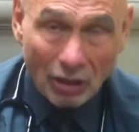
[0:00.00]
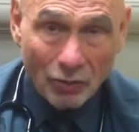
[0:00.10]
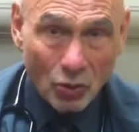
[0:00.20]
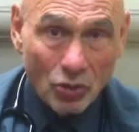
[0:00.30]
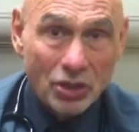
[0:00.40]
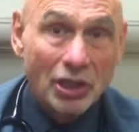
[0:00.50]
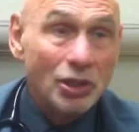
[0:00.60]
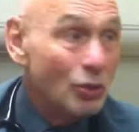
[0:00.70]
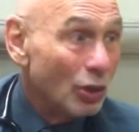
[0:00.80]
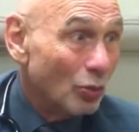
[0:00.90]
Of course,
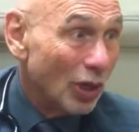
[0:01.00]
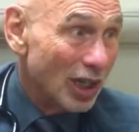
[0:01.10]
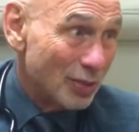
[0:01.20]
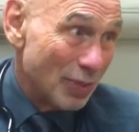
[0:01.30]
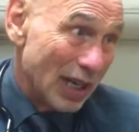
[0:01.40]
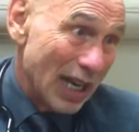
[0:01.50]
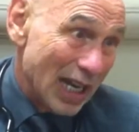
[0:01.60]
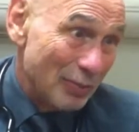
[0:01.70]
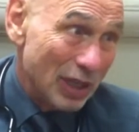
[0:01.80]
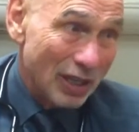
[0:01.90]
I knew it was, but I
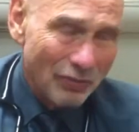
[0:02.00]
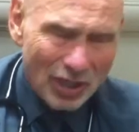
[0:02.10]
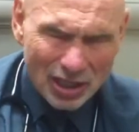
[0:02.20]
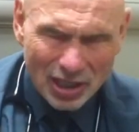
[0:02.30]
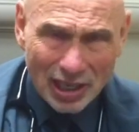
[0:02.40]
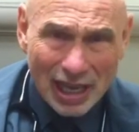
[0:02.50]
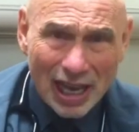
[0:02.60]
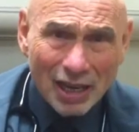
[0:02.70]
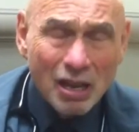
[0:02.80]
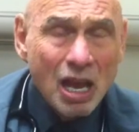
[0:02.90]
had to be convinced
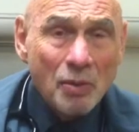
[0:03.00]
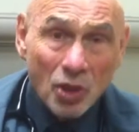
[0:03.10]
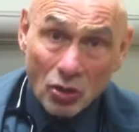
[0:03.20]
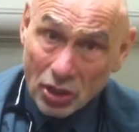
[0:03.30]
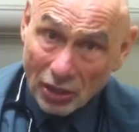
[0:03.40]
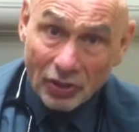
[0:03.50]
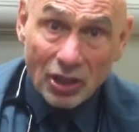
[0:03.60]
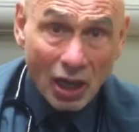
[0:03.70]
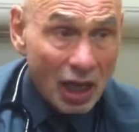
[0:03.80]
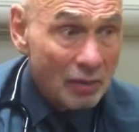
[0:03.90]
again, because every
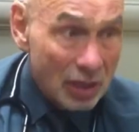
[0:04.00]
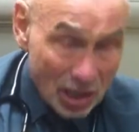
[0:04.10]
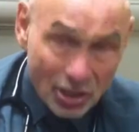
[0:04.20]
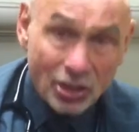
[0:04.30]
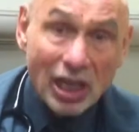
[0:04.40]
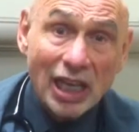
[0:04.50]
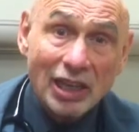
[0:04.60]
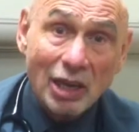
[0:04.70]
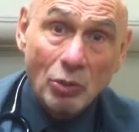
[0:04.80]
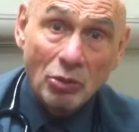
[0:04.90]
time in this
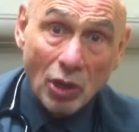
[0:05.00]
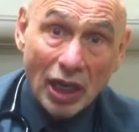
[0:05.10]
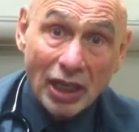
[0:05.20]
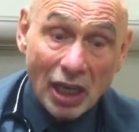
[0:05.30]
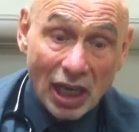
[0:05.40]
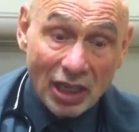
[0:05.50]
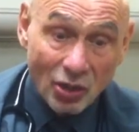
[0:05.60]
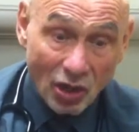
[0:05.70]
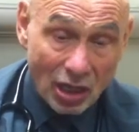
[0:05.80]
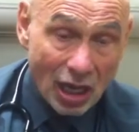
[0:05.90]
state that we write a
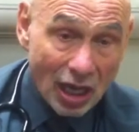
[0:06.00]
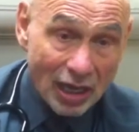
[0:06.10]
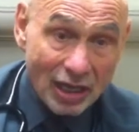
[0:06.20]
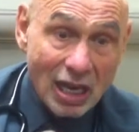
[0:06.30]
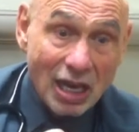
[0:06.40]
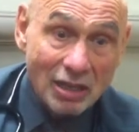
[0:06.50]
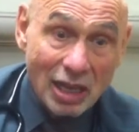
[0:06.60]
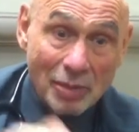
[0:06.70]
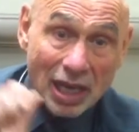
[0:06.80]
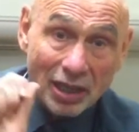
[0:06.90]
narcotic,
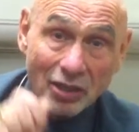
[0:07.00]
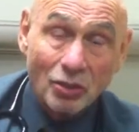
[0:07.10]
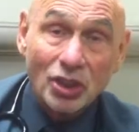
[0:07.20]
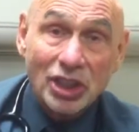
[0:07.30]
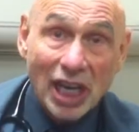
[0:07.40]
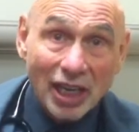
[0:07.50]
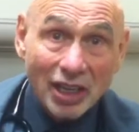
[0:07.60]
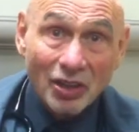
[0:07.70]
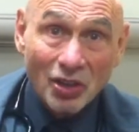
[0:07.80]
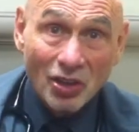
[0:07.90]
they make a little
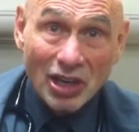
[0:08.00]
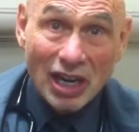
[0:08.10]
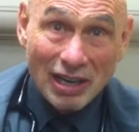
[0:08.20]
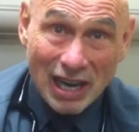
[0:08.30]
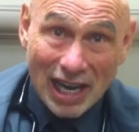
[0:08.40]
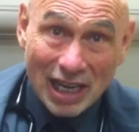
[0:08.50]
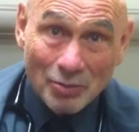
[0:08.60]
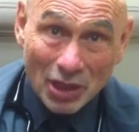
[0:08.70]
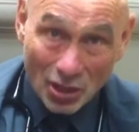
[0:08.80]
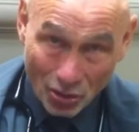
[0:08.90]
check in our
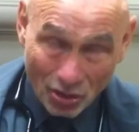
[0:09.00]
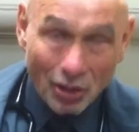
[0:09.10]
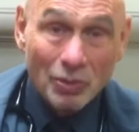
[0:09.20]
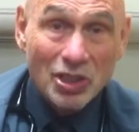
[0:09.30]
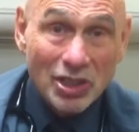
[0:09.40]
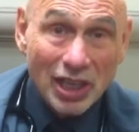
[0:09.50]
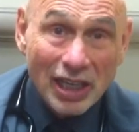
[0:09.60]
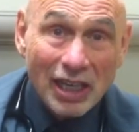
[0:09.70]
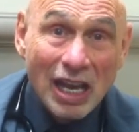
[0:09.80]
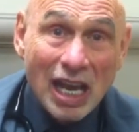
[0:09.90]
name in Oklahoma
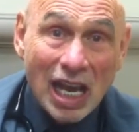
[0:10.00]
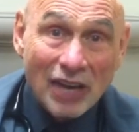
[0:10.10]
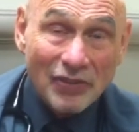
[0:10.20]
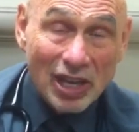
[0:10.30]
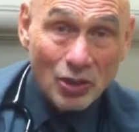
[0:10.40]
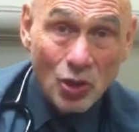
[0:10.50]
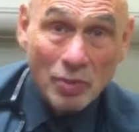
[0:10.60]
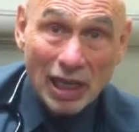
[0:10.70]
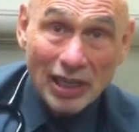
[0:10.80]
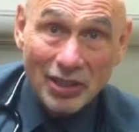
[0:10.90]
City, and if you have too
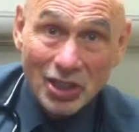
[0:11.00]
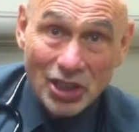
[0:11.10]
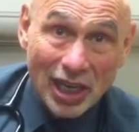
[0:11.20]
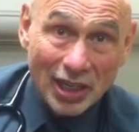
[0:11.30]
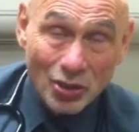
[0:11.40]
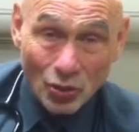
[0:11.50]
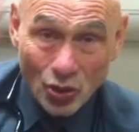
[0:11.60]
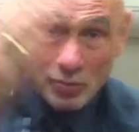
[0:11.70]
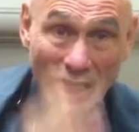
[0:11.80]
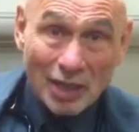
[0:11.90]
many of these checks on
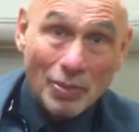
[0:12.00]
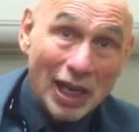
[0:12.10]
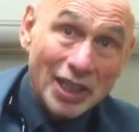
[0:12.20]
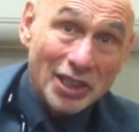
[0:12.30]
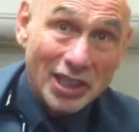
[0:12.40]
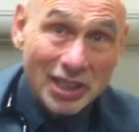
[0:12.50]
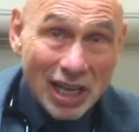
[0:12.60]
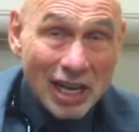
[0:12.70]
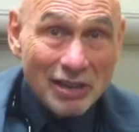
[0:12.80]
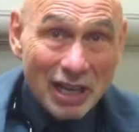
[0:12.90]
too many patients,
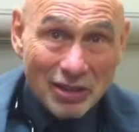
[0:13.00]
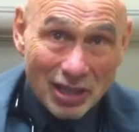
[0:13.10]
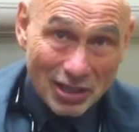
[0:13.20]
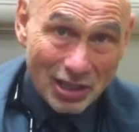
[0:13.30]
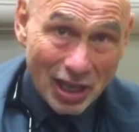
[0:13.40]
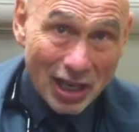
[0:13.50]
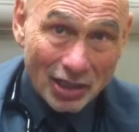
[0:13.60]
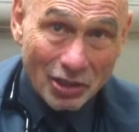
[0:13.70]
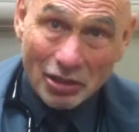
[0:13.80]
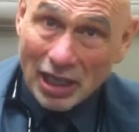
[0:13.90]
they think the
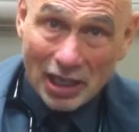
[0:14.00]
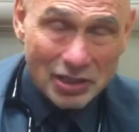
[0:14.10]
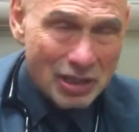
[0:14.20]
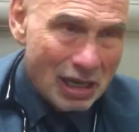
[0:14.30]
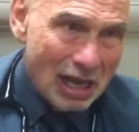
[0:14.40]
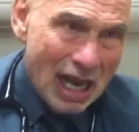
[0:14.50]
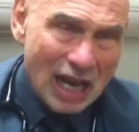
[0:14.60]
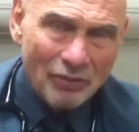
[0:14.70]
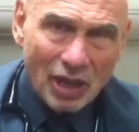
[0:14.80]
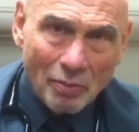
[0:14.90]
doctor is
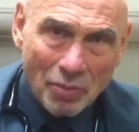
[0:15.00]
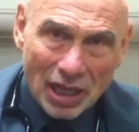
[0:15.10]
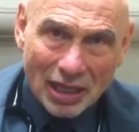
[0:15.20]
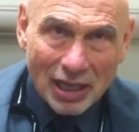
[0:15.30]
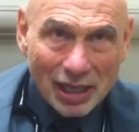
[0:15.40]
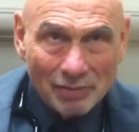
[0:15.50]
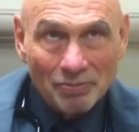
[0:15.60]
having a big